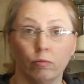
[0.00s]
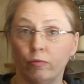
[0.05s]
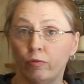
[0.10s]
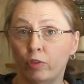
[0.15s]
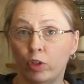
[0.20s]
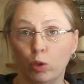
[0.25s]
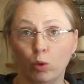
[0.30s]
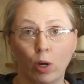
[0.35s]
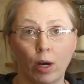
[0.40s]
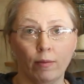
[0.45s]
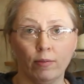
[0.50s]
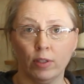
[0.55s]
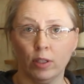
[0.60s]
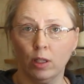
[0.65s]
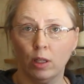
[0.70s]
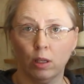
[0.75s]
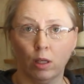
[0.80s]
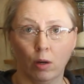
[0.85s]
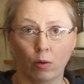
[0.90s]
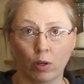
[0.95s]
If you haven't
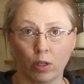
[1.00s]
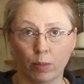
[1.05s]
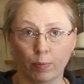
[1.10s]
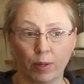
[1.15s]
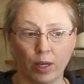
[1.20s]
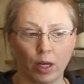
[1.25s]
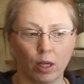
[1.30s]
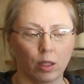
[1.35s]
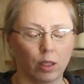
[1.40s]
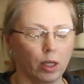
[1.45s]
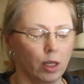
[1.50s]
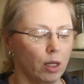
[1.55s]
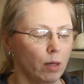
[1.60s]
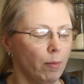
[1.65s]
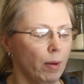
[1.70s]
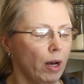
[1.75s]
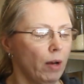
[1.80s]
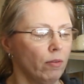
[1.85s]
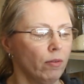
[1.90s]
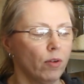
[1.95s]
seen that recipe, I'll link it
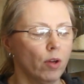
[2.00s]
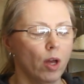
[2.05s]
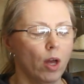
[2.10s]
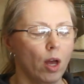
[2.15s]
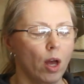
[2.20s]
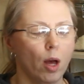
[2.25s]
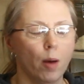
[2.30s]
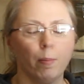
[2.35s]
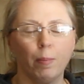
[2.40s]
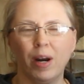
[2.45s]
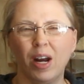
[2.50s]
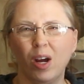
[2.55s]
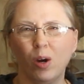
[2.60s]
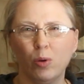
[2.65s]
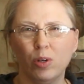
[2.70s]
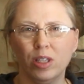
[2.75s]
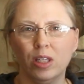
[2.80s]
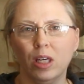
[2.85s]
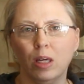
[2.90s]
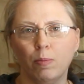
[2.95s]
above. But I
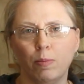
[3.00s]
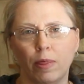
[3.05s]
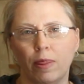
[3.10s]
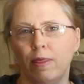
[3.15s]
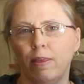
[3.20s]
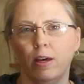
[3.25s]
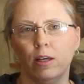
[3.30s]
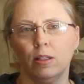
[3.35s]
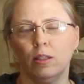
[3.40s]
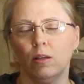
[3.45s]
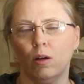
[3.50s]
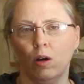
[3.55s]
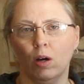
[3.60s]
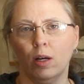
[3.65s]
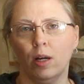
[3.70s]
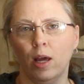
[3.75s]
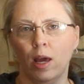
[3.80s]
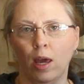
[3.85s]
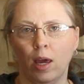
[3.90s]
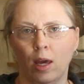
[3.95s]
always keep this
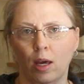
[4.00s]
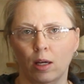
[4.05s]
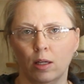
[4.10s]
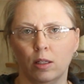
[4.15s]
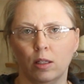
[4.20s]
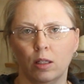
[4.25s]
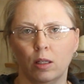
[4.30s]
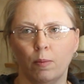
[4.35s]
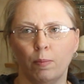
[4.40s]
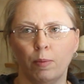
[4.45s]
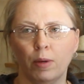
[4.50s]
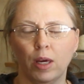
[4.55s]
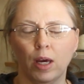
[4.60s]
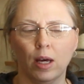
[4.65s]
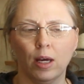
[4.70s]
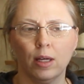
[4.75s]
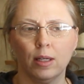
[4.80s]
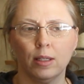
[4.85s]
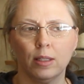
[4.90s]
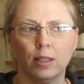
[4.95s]
on hand,
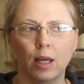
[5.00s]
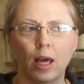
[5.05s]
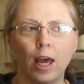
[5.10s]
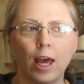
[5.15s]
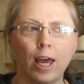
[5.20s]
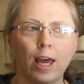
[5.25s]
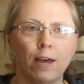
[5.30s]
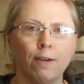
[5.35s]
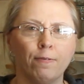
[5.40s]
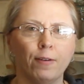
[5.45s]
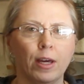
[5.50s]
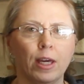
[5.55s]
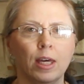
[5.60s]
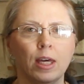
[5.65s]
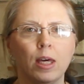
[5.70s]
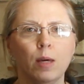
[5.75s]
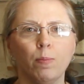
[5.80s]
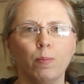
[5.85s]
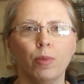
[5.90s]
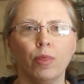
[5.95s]
because if I
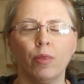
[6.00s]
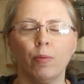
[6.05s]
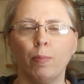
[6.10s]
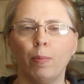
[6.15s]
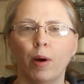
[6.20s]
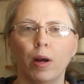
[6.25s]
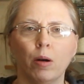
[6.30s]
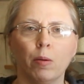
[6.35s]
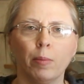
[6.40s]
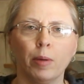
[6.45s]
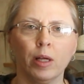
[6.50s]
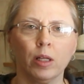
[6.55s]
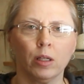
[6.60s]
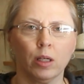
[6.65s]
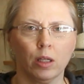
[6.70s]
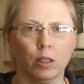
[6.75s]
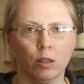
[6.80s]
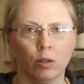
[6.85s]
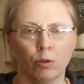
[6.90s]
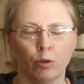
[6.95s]
keep
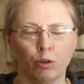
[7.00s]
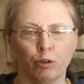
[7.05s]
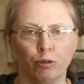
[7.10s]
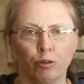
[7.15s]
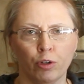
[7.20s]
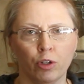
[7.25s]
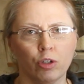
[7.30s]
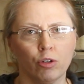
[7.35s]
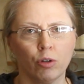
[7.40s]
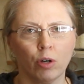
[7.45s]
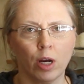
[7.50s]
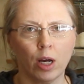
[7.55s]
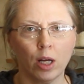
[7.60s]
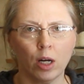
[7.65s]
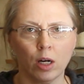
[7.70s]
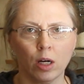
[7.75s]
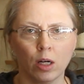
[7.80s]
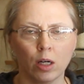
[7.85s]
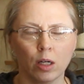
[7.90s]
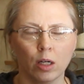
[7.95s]
buttermilk in the
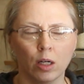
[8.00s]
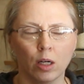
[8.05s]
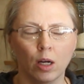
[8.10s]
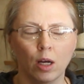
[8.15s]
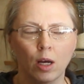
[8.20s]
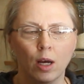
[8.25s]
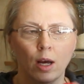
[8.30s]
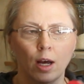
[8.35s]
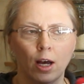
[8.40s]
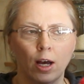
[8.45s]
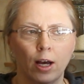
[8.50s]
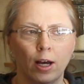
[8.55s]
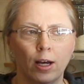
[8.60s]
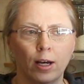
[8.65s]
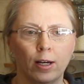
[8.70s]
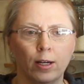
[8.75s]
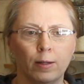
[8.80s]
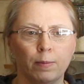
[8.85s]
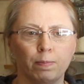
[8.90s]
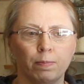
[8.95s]
refrigerator,
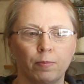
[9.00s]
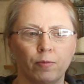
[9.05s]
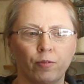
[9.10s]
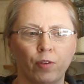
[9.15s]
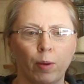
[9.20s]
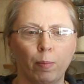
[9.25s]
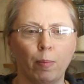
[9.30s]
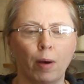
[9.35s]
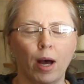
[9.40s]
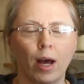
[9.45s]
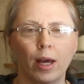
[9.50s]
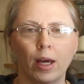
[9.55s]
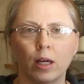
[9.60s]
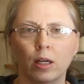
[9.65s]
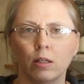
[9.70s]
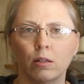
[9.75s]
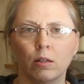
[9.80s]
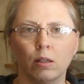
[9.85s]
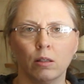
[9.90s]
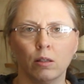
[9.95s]
if I buy
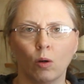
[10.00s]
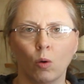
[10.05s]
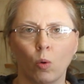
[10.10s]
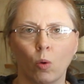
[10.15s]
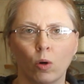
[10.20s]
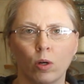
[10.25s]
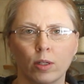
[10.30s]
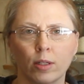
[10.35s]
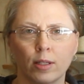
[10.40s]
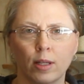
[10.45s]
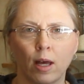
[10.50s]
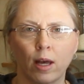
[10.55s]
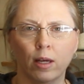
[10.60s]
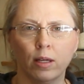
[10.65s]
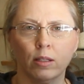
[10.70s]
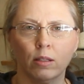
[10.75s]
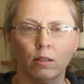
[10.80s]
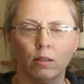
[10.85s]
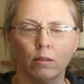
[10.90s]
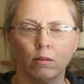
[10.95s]
it in the quart
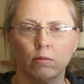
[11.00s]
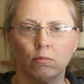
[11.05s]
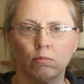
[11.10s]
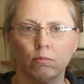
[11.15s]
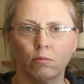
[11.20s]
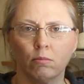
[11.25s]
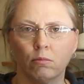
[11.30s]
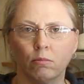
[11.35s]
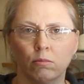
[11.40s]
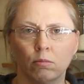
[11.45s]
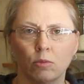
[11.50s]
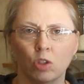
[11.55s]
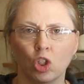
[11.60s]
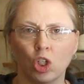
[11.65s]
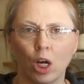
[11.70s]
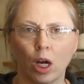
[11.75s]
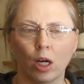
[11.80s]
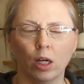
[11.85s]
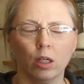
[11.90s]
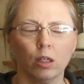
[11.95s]
size
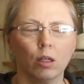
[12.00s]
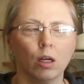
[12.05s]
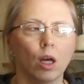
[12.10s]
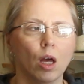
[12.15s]
jug,